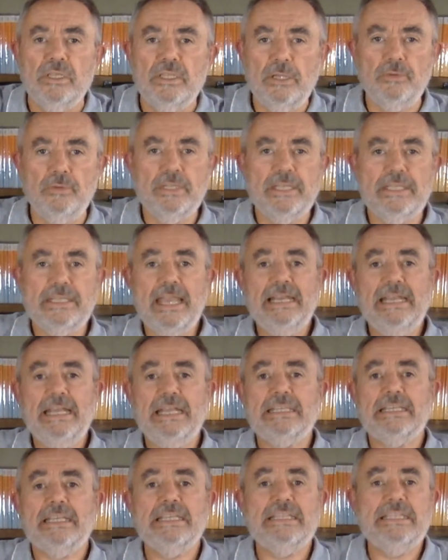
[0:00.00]
So today,
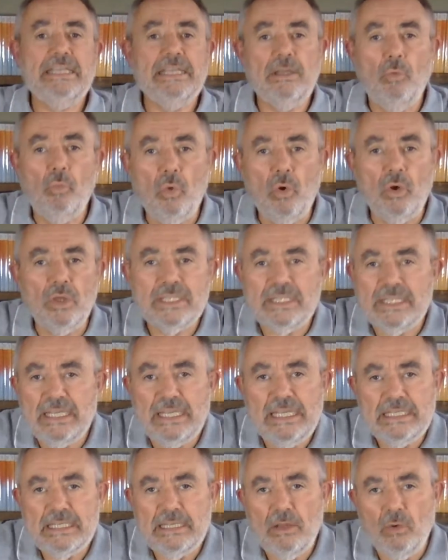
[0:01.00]
let's consider what
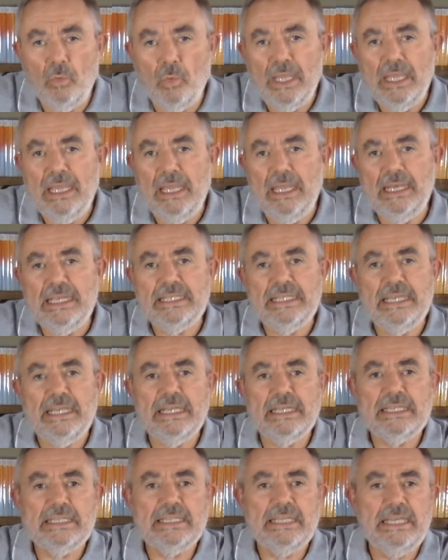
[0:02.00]
season are we in? Is
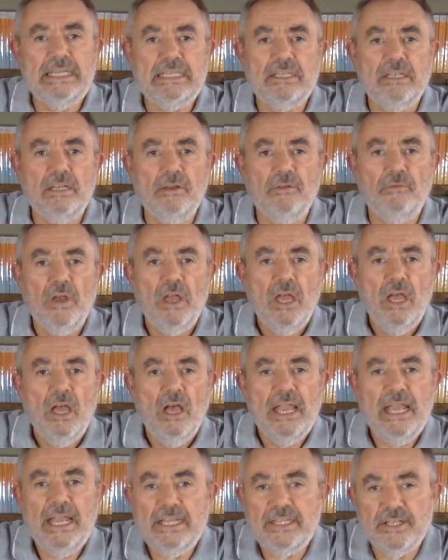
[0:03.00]
it a season of
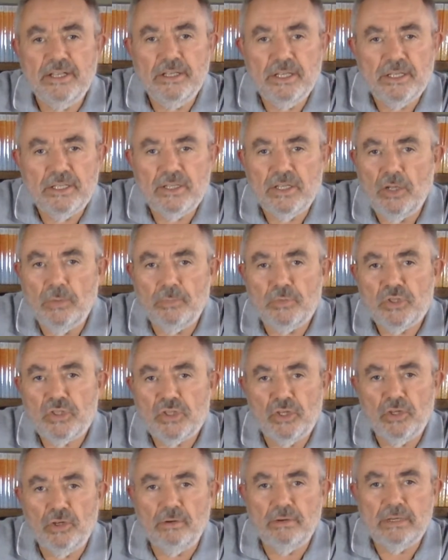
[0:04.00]
hiddenness and
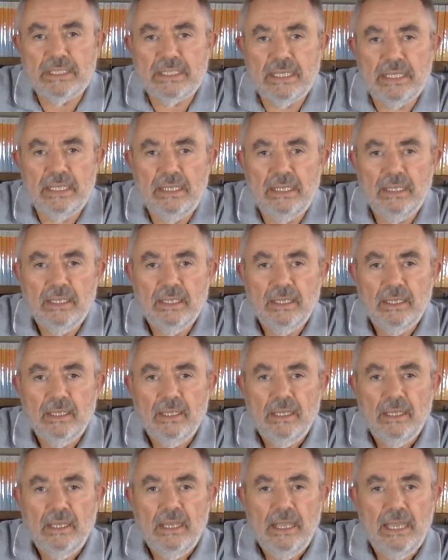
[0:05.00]
obscurity?
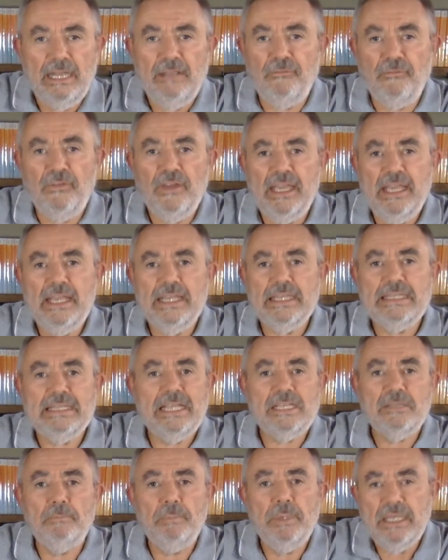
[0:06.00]
And if it is,
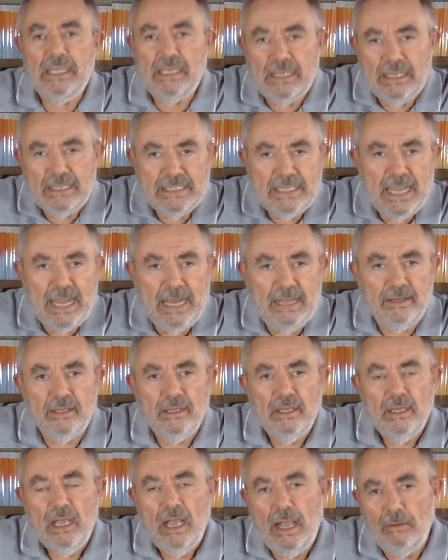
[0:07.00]
let's be content
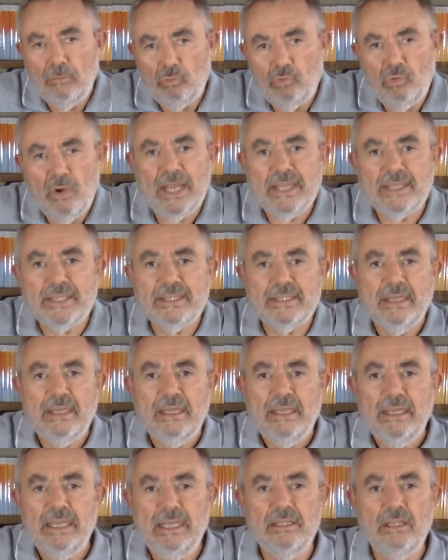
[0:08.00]
and rest
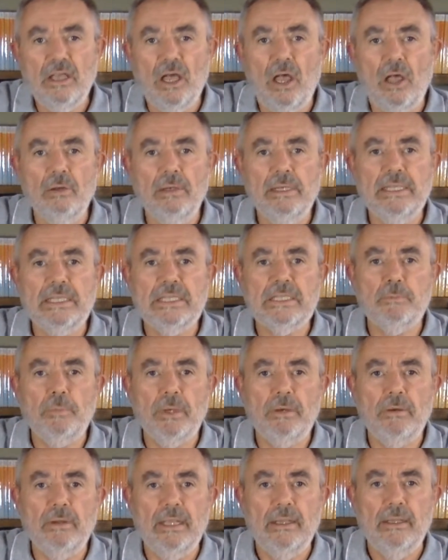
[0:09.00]
in the Holy
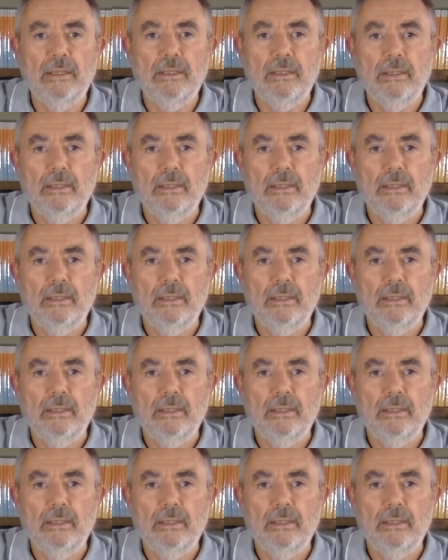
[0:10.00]
Spirit.